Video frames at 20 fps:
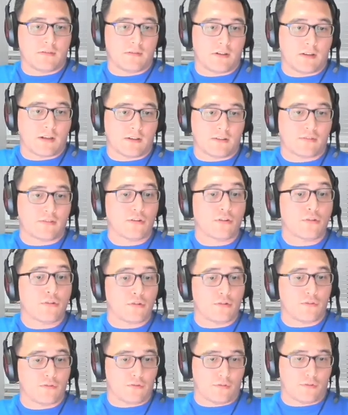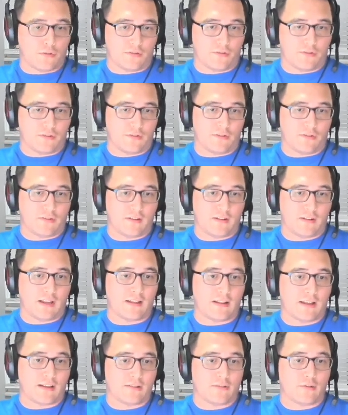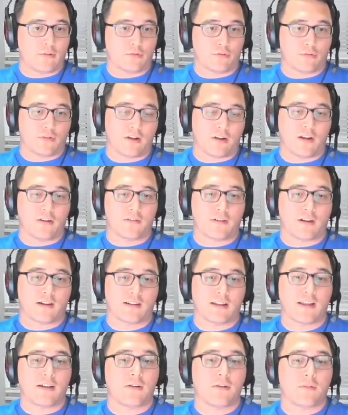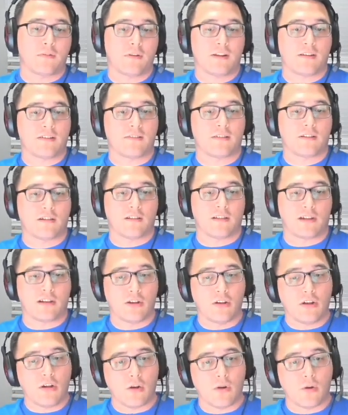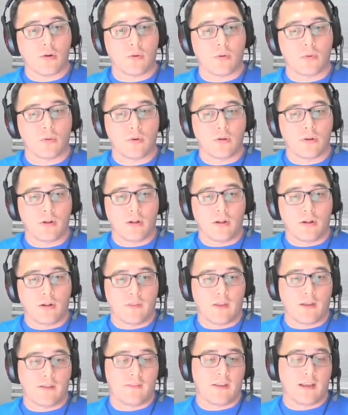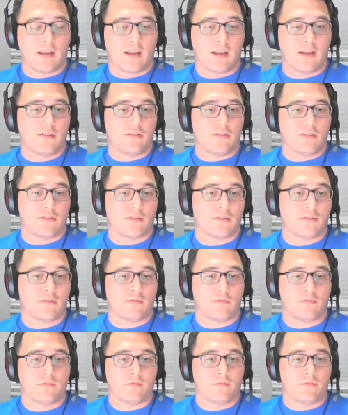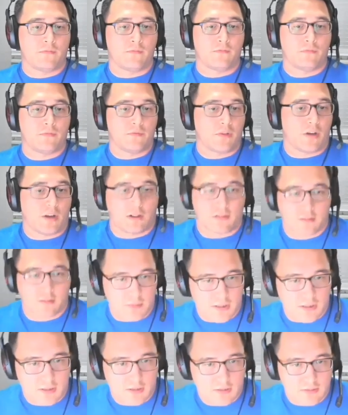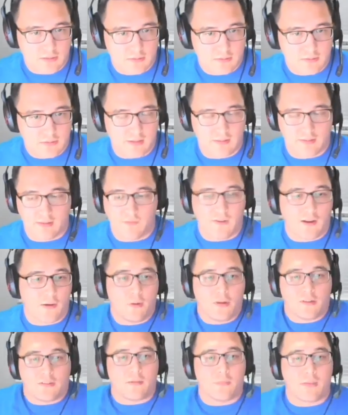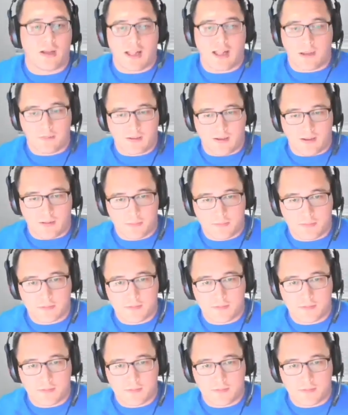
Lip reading: external forces in that like social contract, they don't necessarily know that they can just talk to me as if I was on my laptop.